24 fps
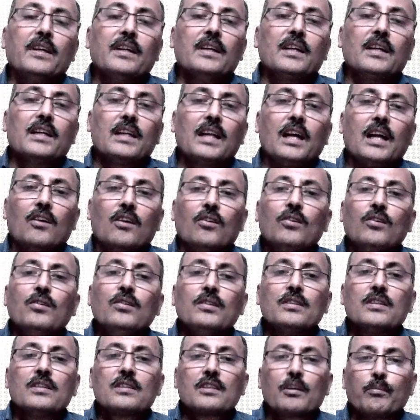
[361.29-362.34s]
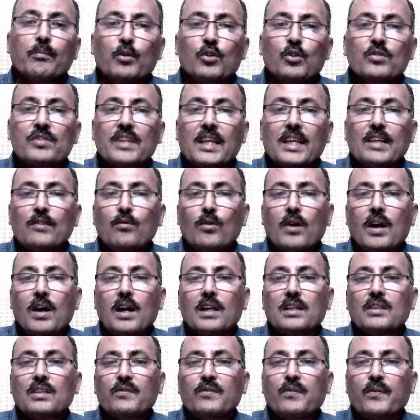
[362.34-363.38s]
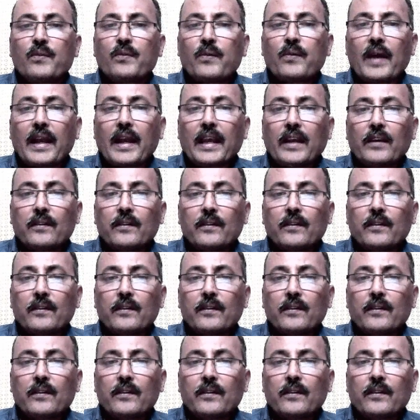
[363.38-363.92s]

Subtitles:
Now suppose I want 5,